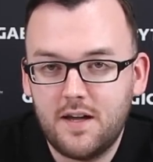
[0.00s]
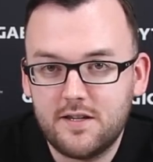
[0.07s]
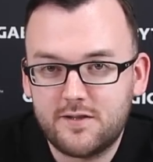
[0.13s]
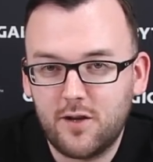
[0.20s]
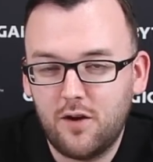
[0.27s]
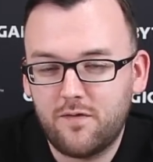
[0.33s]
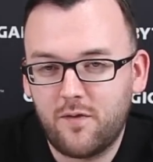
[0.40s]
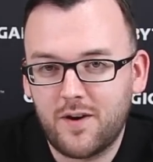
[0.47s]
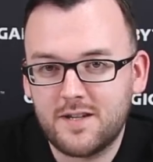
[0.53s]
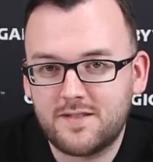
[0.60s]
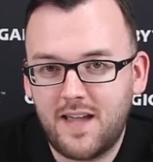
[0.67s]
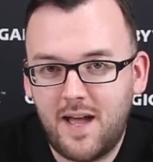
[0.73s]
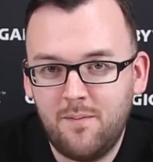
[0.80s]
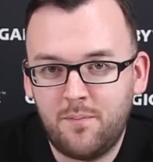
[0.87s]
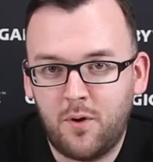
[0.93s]
So for
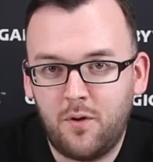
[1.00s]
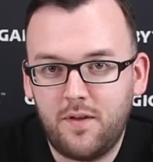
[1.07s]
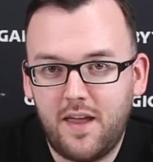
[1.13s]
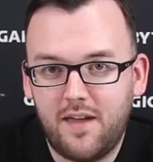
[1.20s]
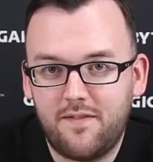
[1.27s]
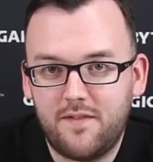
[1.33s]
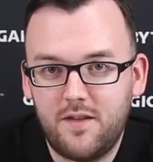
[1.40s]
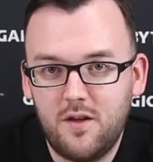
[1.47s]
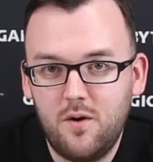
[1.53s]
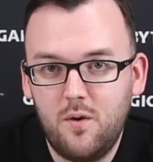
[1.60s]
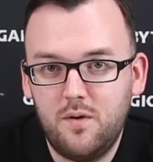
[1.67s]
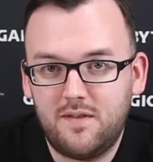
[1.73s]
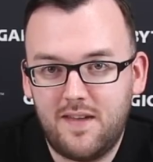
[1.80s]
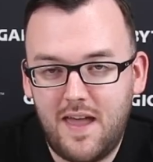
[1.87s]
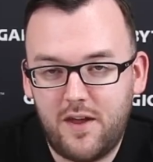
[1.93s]
example, if
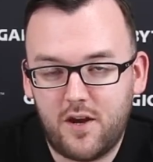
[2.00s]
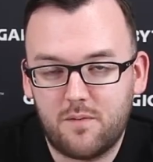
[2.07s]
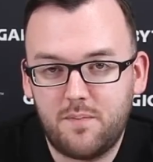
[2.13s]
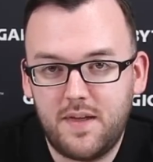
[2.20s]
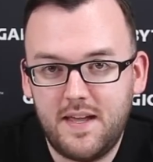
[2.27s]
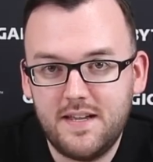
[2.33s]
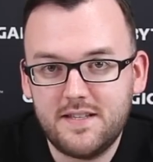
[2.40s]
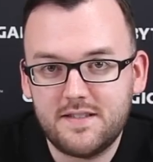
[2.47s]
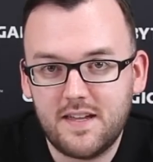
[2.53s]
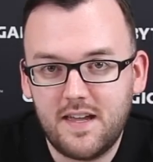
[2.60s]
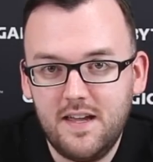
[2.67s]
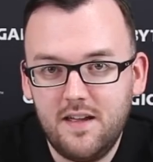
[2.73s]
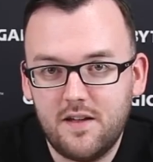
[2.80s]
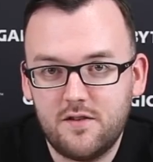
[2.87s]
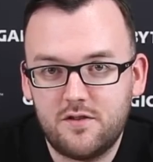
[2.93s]
you take your
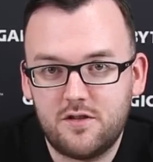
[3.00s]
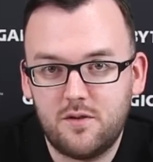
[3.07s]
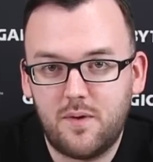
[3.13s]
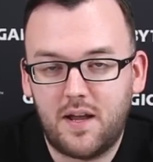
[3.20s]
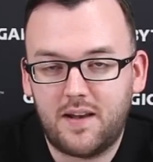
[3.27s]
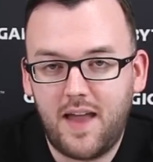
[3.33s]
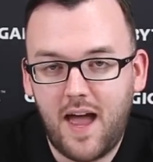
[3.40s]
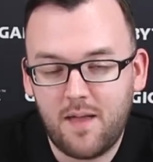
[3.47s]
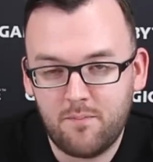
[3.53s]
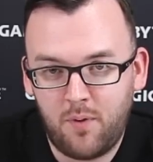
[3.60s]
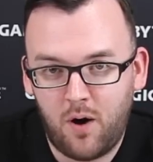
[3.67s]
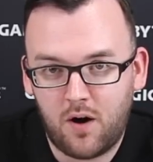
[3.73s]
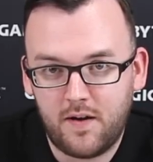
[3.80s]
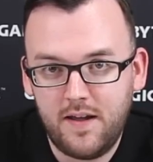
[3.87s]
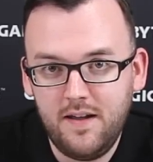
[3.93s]
PC to a LAN
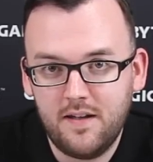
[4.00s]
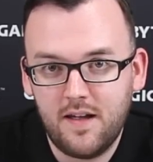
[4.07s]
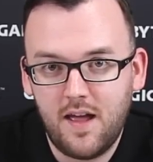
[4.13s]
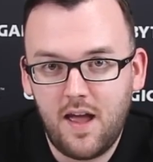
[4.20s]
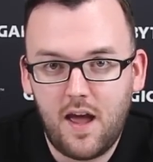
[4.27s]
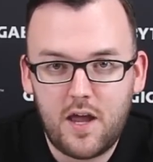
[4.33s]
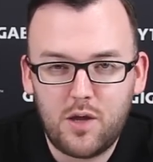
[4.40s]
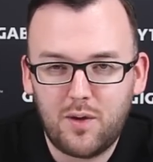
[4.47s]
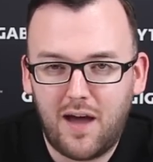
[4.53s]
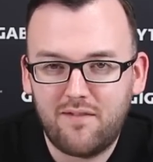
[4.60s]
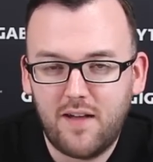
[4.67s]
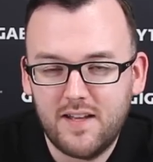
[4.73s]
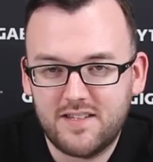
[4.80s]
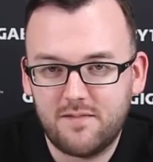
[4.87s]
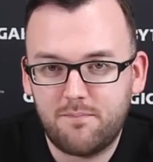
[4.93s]
party, you'll
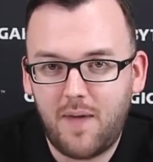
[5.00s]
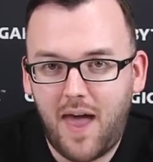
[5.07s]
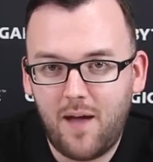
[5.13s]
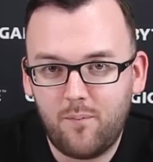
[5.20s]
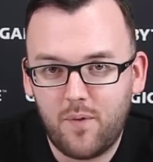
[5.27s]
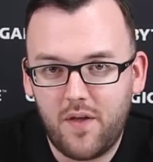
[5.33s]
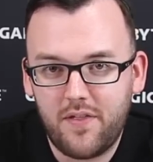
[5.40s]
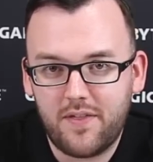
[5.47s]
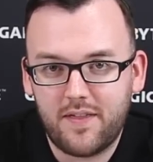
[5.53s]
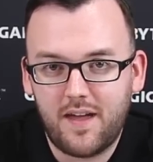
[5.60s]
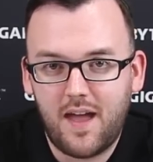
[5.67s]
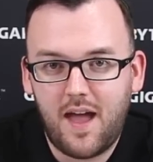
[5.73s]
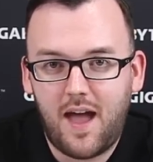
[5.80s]
have lots of bandwidth.